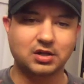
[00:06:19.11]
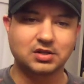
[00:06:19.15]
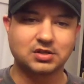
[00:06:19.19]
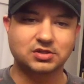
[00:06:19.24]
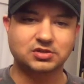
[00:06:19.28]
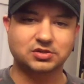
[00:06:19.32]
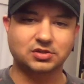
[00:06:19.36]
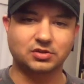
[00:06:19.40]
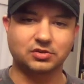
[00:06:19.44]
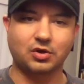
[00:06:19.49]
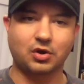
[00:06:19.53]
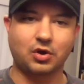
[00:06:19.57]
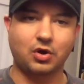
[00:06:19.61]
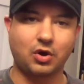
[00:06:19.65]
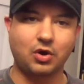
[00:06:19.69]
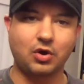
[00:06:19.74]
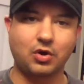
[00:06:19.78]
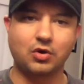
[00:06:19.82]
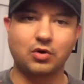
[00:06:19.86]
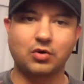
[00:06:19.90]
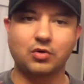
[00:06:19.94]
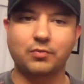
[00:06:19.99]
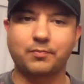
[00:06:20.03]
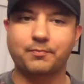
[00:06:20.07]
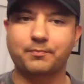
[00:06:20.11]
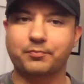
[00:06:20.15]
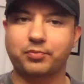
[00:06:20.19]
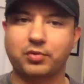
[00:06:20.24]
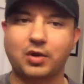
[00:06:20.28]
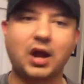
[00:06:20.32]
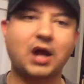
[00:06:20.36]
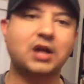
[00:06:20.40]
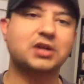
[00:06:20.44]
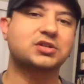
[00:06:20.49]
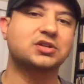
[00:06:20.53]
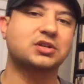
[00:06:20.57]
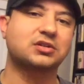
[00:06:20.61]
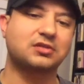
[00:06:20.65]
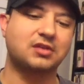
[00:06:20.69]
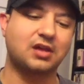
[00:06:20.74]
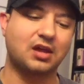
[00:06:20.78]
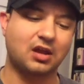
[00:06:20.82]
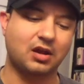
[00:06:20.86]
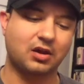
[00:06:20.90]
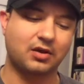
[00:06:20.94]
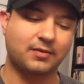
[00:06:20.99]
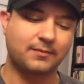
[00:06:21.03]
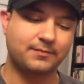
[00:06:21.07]
So the whole project
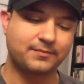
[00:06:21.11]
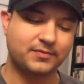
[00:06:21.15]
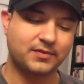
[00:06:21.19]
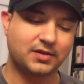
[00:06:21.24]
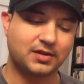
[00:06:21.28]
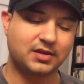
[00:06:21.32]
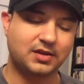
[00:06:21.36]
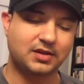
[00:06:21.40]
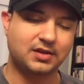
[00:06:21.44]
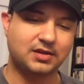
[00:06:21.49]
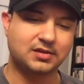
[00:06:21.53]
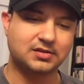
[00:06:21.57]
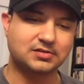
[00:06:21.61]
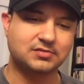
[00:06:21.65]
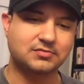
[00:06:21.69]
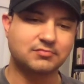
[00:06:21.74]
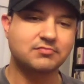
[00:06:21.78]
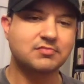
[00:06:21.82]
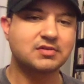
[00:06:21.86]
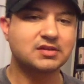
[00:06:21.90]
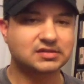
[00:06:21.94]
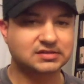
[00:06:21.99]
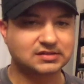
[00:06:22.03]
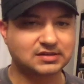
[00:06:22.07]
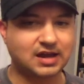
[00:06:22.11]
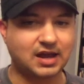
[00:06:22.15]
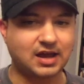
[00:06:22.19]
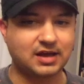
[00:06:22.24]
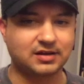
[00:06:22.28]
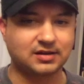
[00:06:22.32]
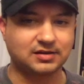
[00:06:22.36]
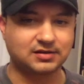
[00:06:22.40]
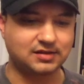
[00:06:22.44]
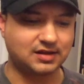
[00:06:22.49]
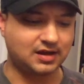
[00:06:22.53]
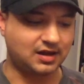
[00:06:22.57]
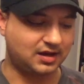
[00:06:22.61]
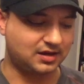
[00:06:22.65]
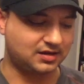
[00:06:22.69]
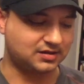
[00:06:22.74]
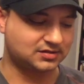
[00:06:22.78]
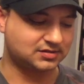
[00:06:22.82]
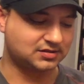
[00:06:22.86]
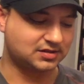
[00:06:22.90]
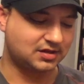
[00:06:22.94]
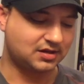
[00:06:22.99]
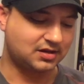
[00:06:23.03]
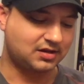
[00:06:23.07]
there is misguided, guys.